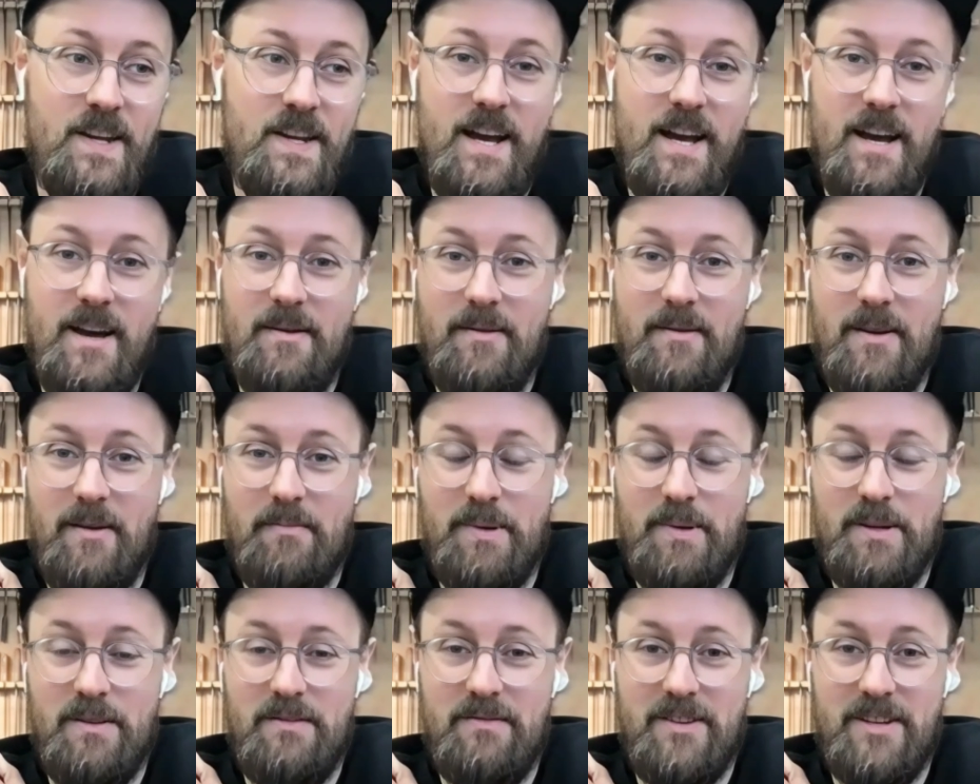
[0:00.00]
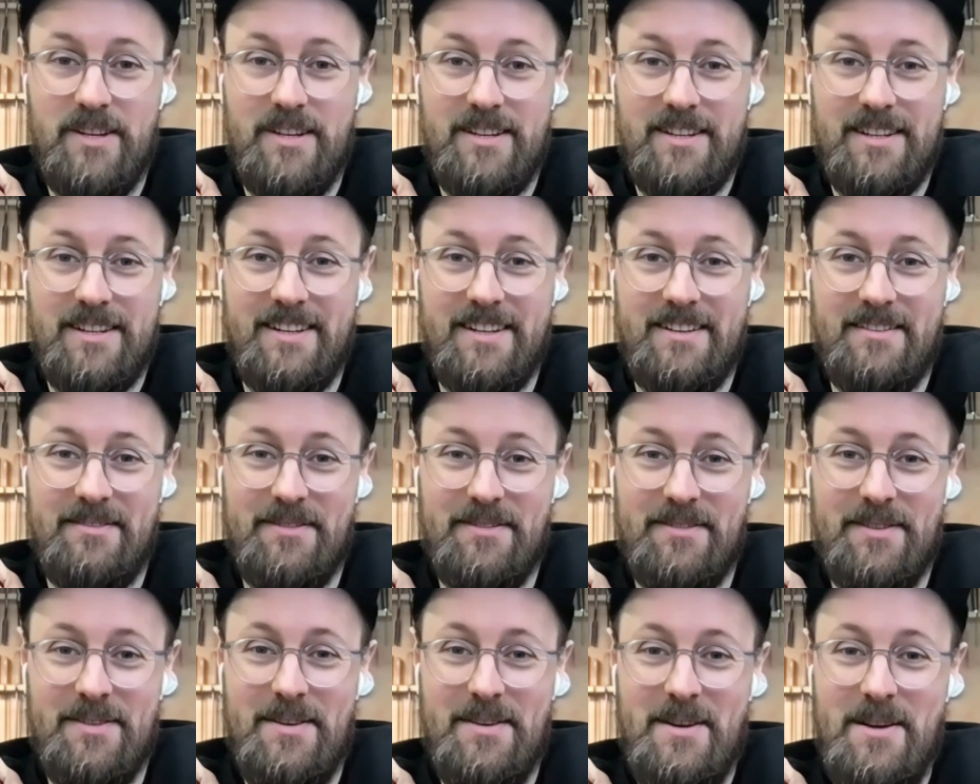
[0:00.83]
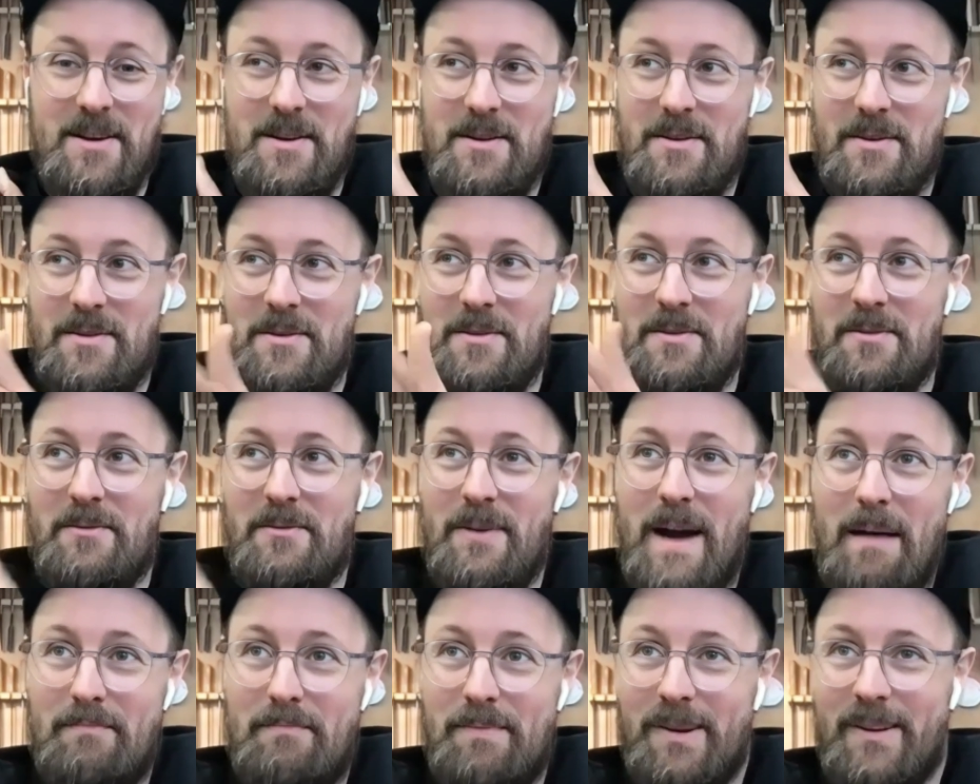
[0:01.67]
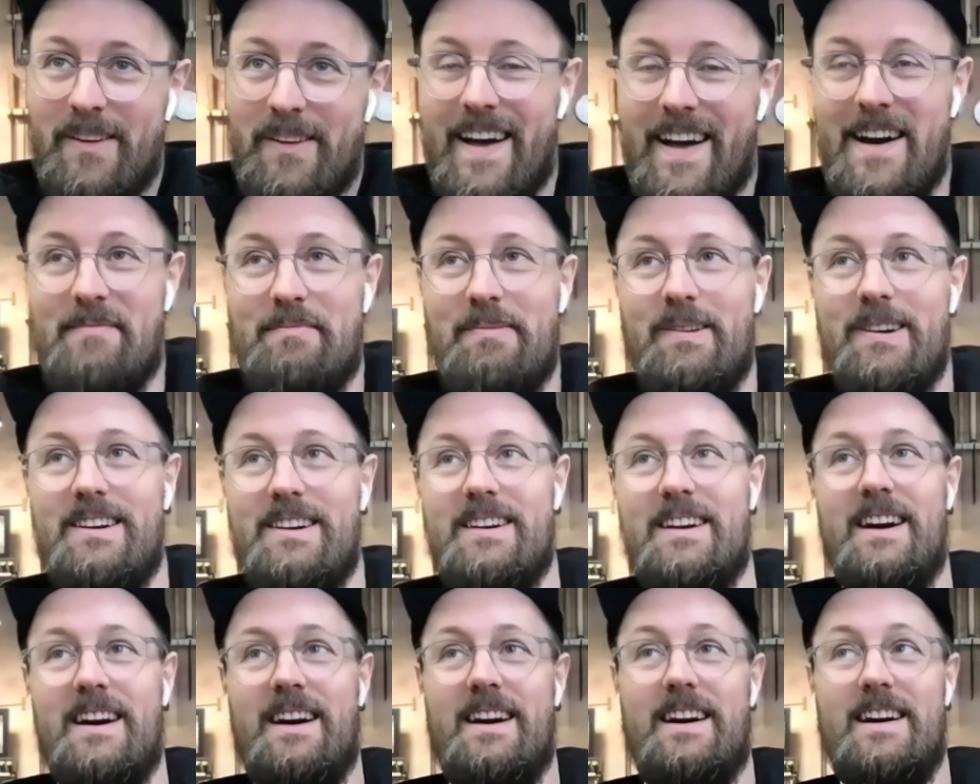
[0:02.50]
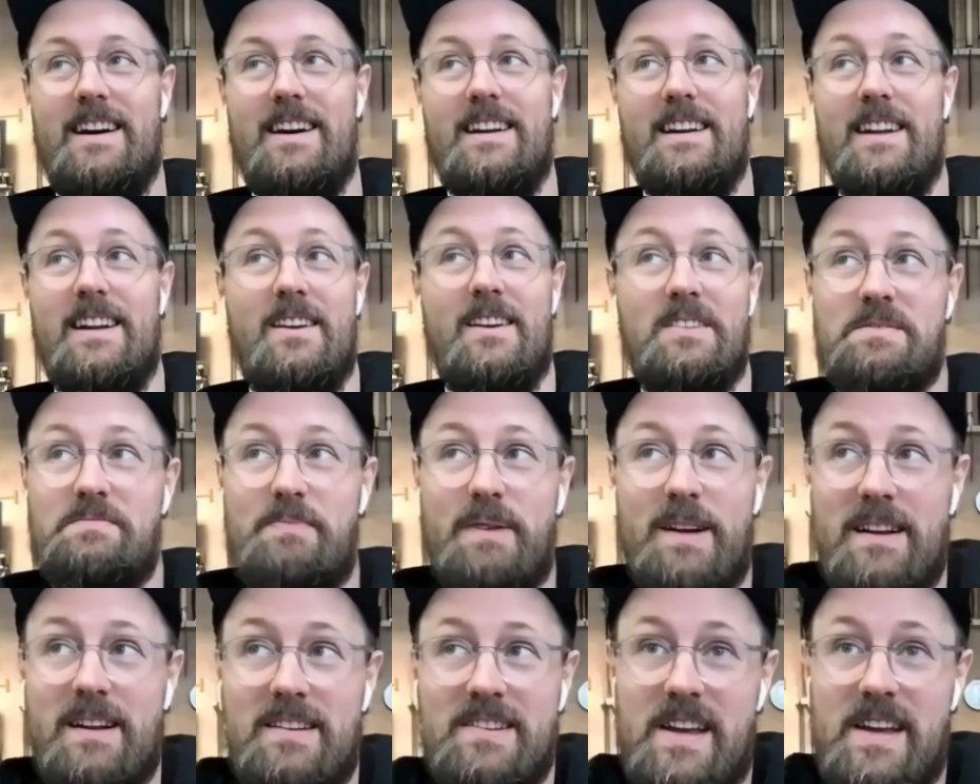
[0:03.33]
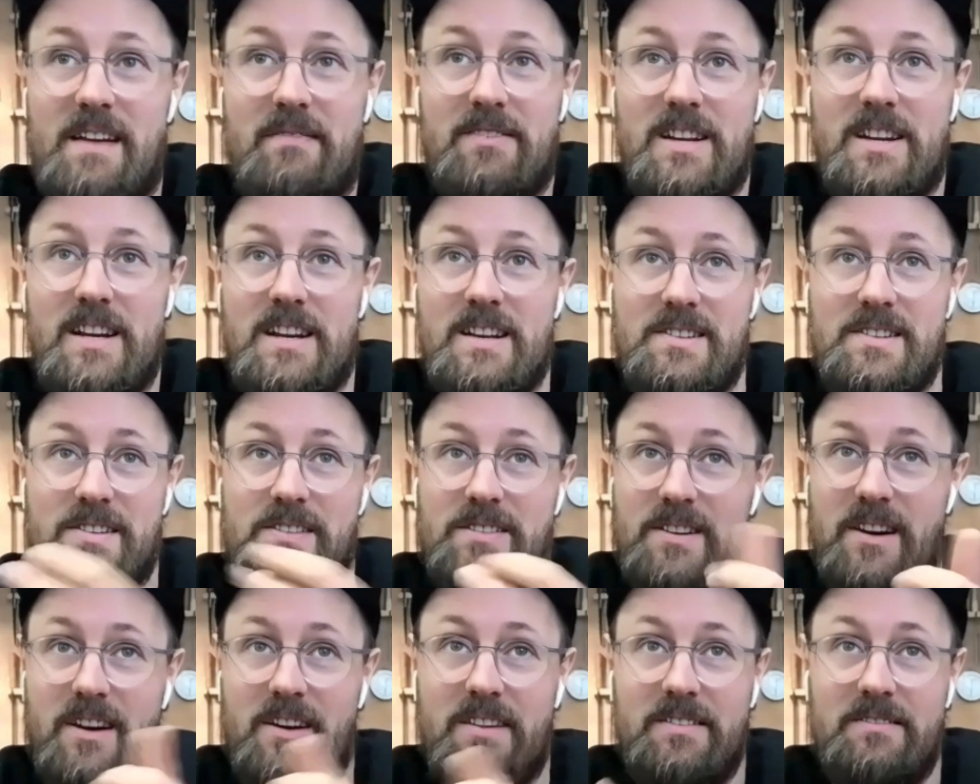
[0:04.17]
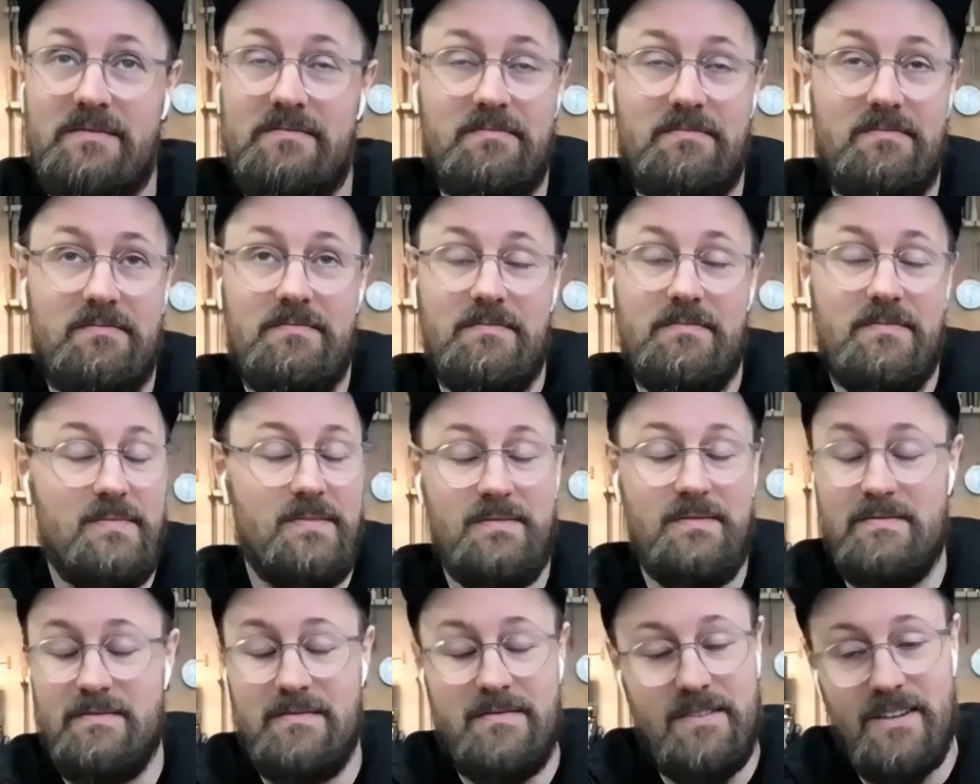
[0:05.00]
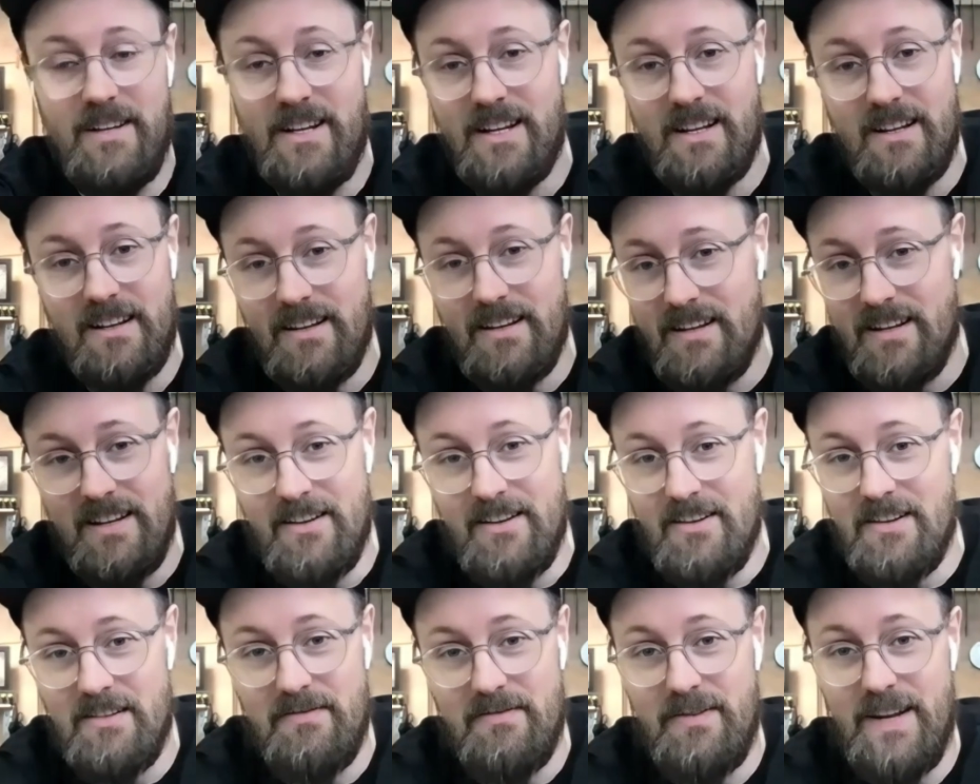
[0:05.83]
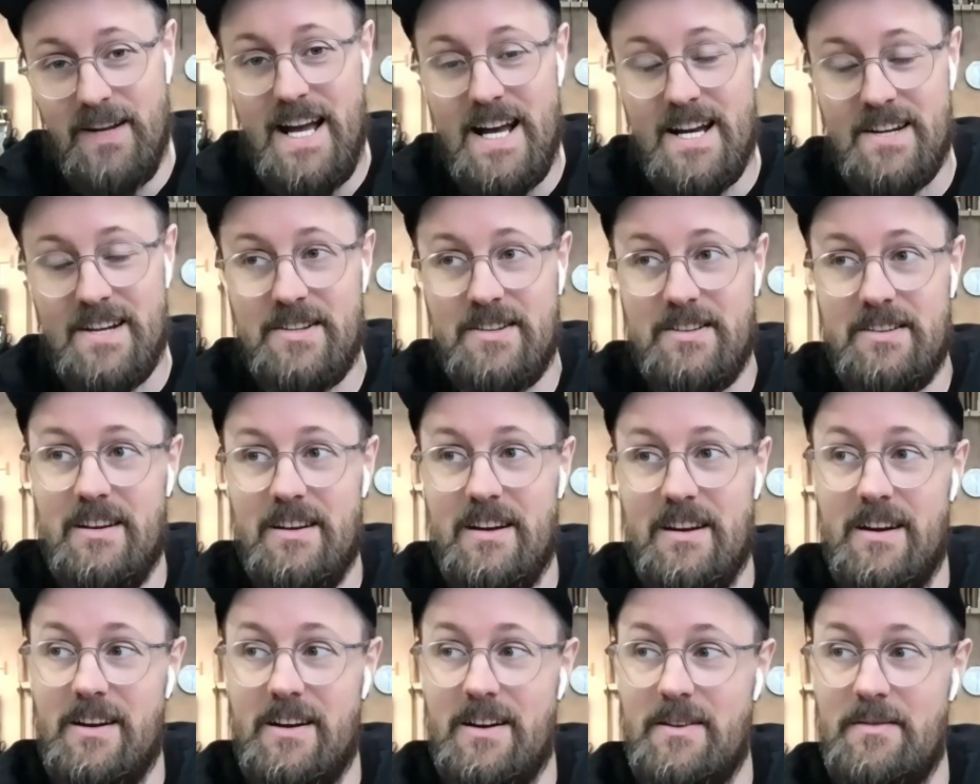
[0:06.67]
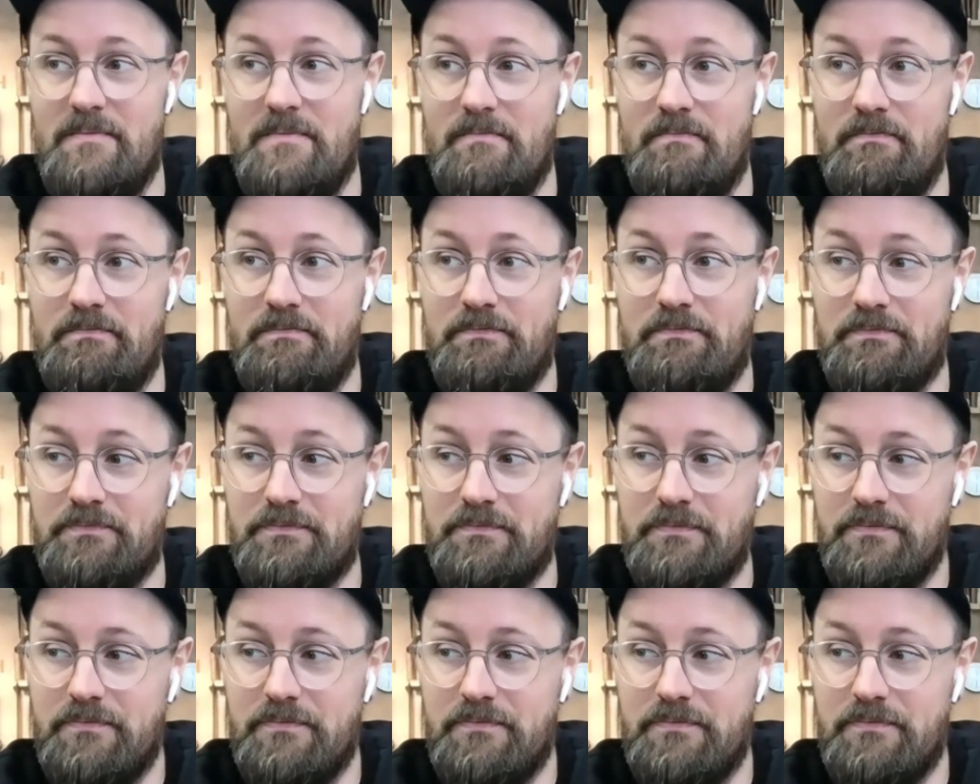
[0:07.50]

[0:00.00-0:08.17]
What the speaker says: yeah, a bit of a kind of ramble there, but it's been 7 years has gone like in a flash, and